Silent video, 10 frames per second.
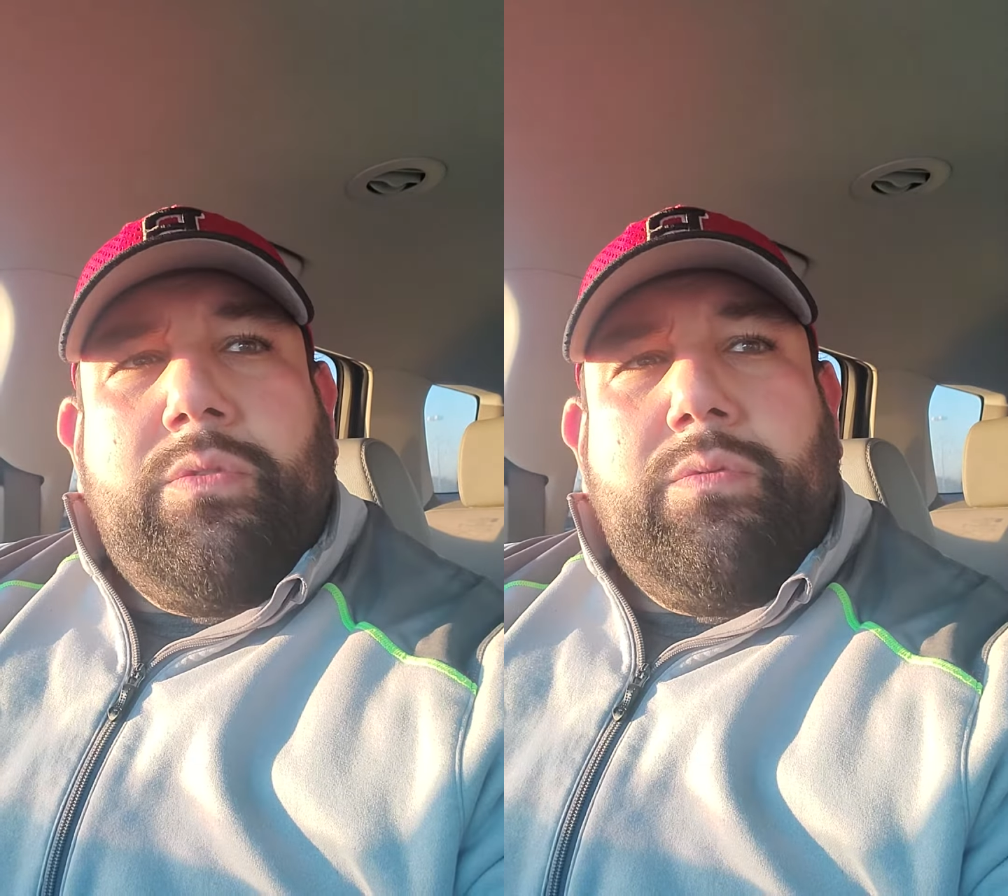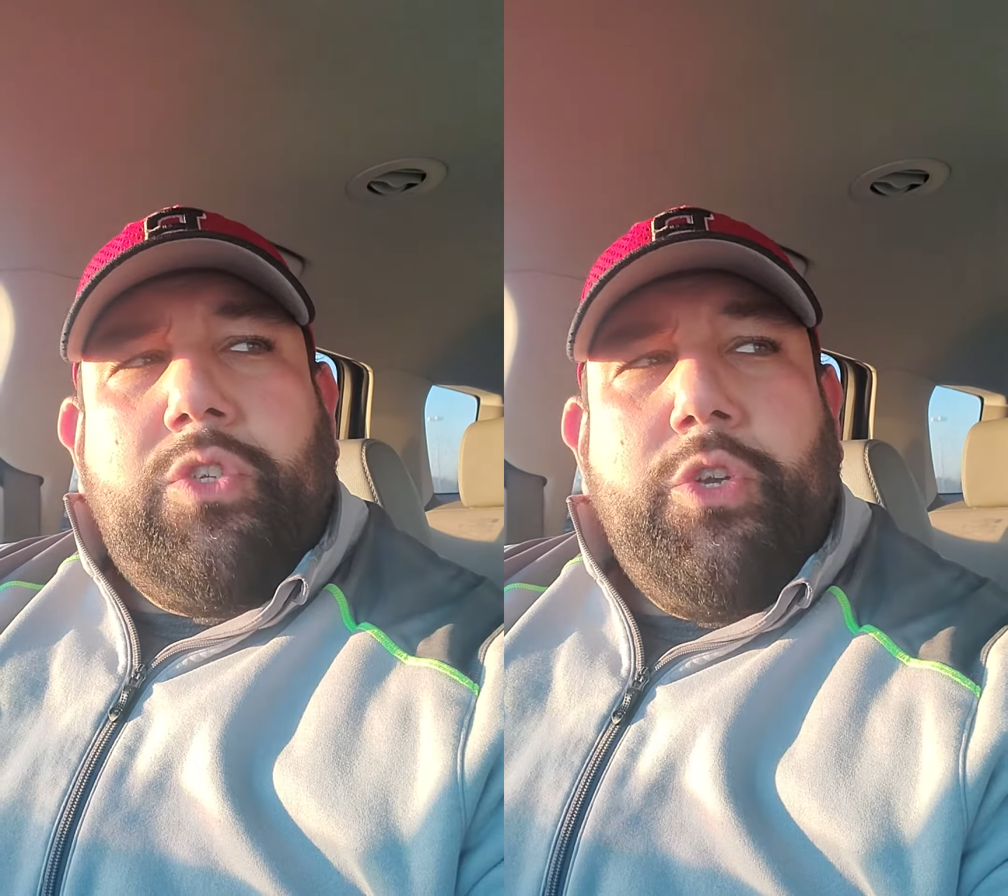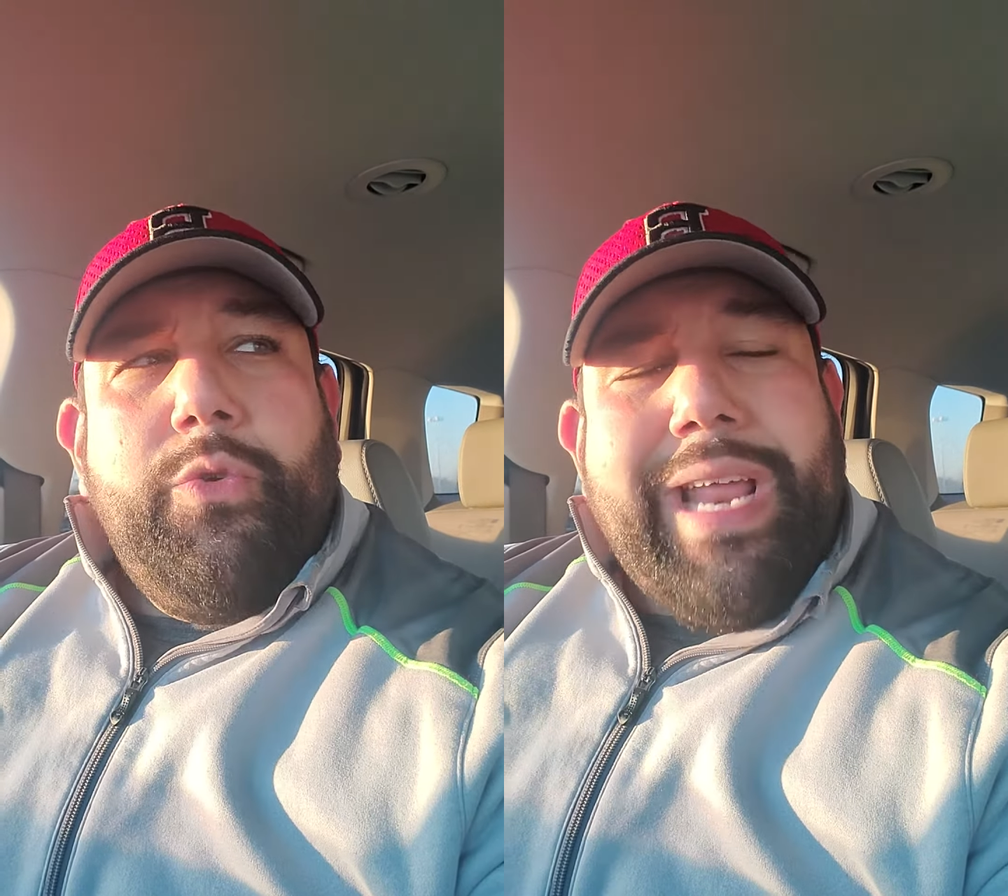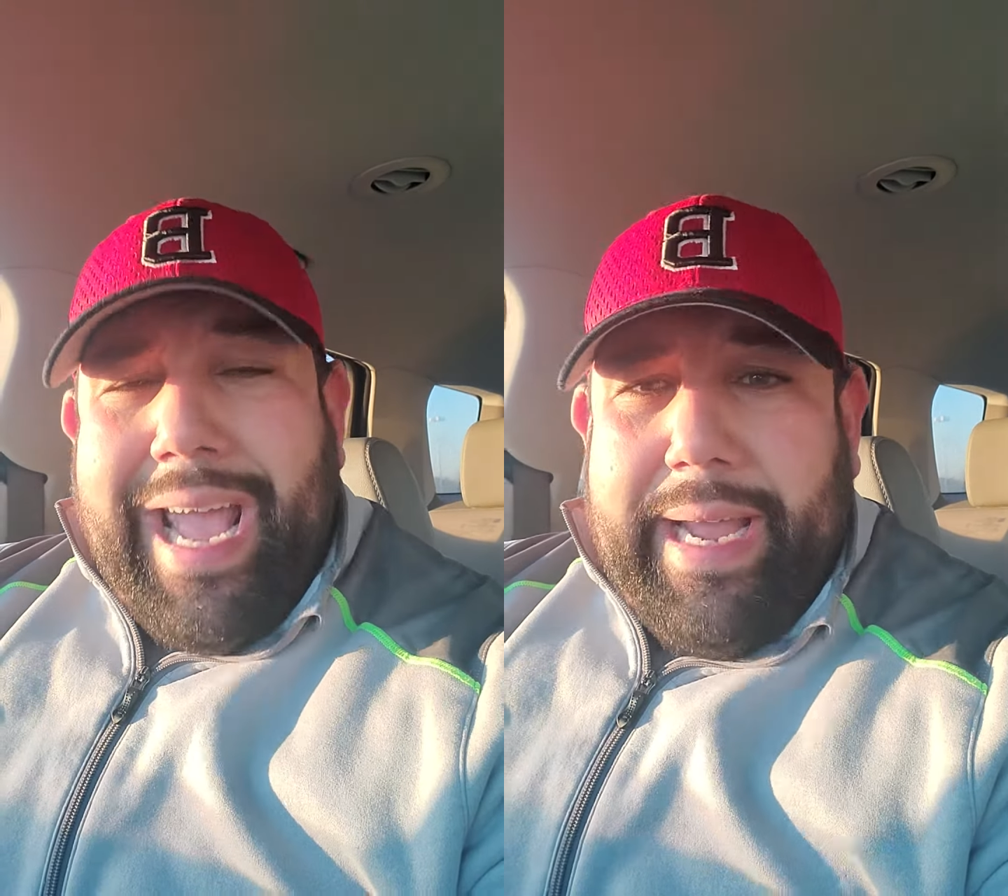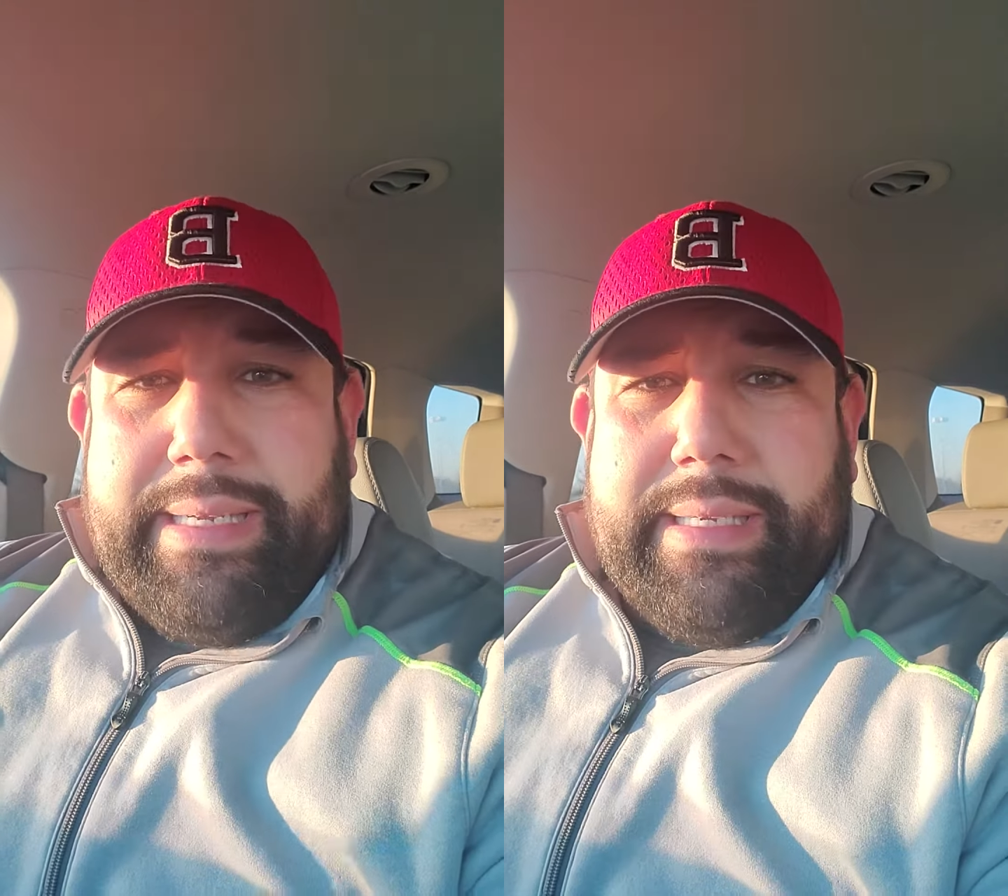2
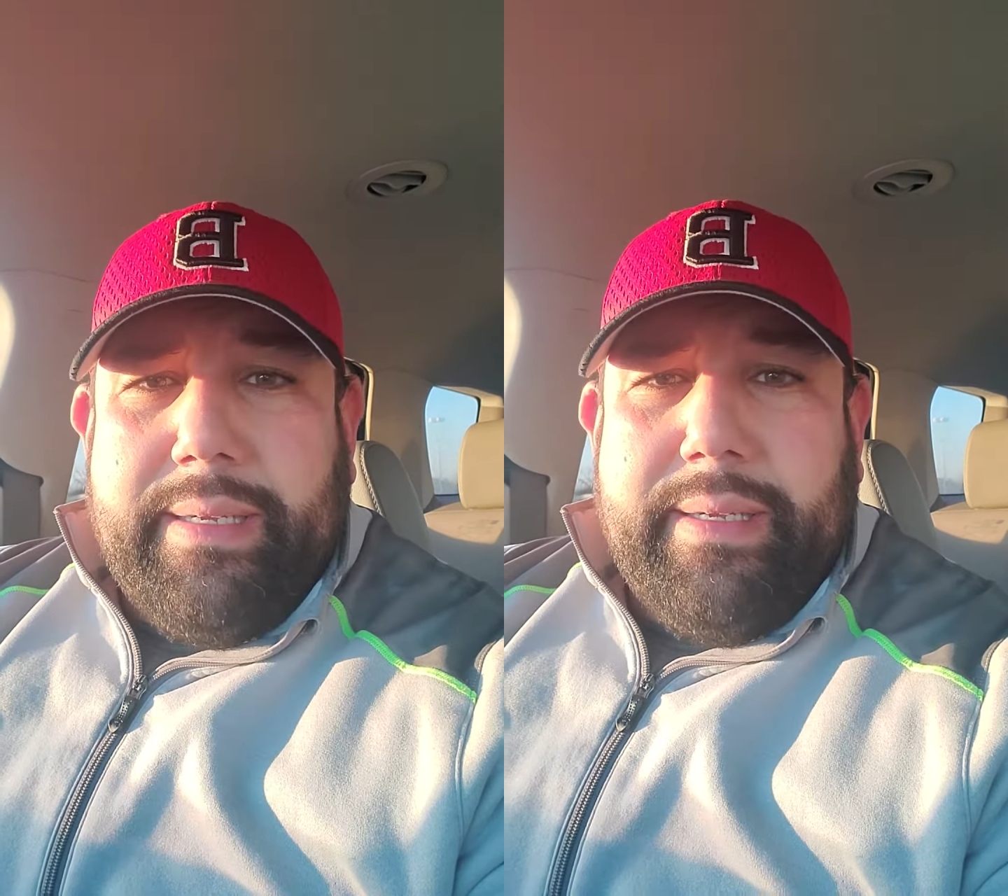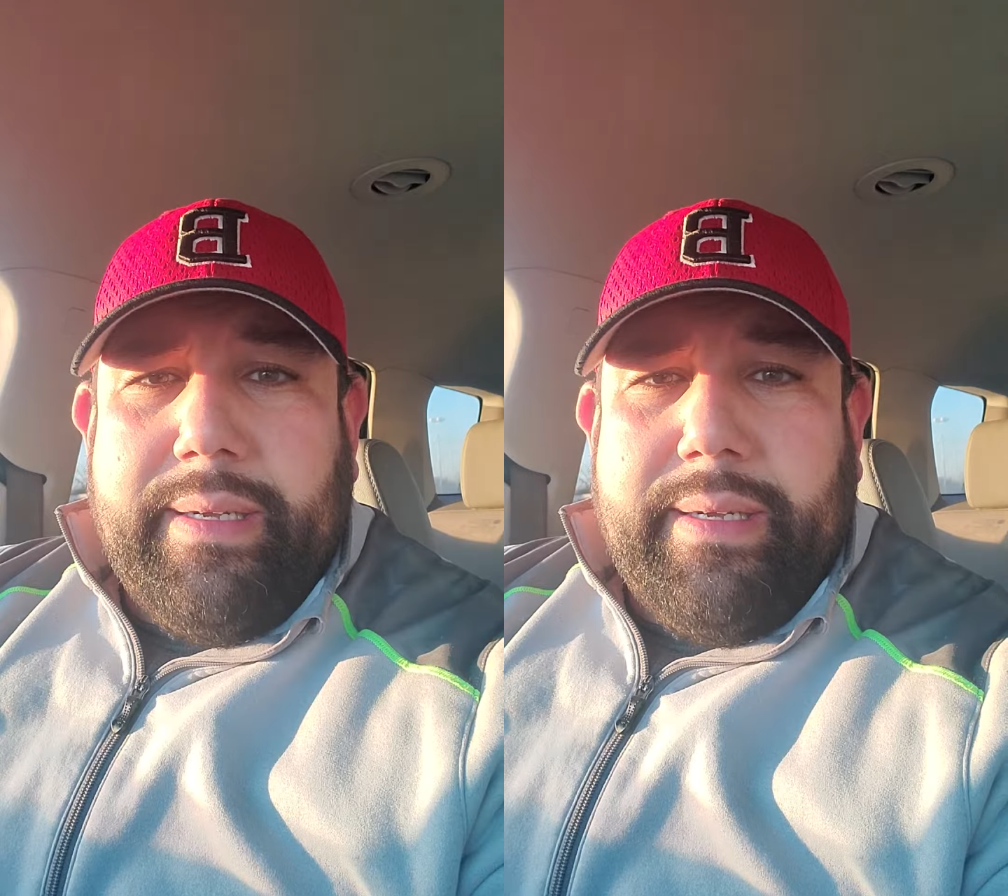days.